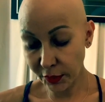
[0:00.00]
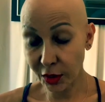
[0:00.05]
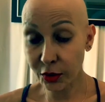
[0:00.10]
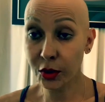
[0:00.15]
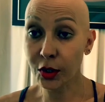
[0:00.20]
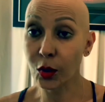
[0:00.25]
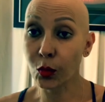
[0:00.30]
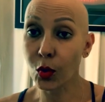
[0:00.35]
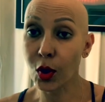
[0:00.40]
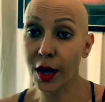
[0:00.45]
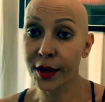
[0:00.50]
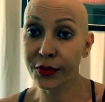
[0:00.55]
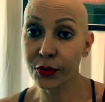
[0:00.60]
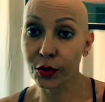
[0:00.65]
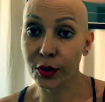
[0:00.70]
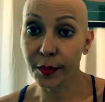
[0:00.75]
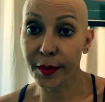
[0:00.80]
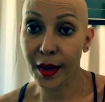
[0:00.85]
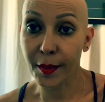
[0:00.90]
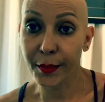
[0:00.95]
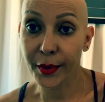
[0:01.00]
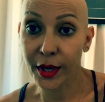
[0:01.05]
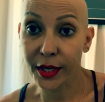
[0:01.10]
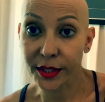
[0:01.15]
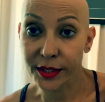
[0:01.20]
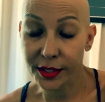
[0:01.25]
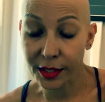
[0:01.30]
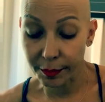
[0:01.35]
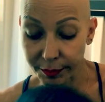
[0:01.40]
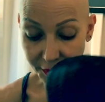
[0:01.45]
I don't know why I thought about
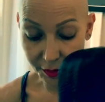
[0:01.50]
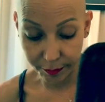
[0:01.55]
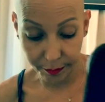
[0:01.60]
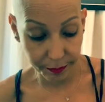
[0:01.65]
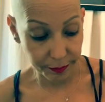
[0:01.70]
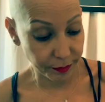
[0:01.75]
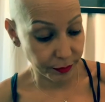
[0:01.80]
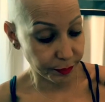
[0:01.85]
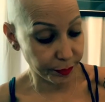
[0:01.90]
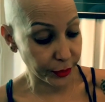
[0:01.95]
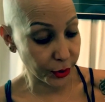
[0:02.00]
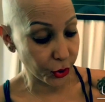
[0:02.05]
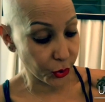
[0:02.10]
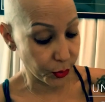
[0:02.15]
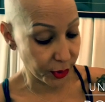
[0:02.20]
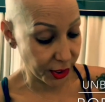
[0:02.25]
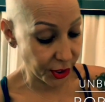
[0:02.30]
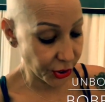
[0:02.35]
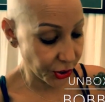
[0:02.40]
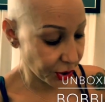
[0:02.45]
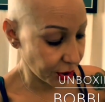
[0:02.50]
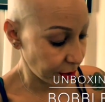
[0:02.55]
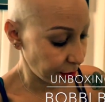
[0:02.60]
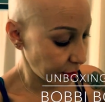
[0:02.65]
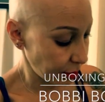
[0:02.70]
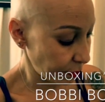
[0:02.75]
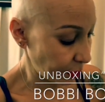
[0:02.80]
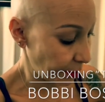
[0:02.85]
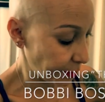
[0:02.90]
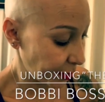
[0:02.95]
buying something bluish
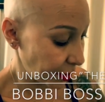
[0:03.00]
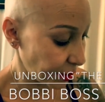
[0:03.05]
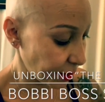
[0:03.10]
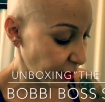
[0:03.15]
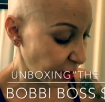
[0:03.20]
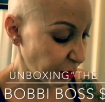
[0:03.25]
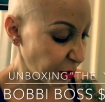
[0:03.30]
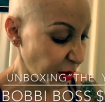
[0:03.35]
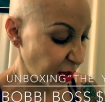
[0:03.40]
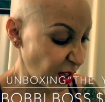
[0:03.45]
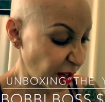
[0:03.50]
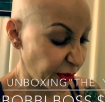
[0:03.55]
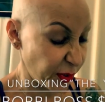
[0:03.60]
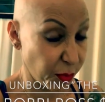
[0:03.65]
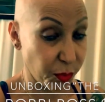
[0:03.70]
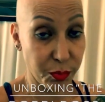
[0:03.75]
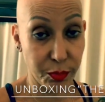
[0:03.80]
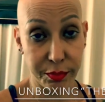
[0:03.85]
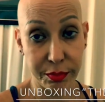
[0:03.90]
because I would never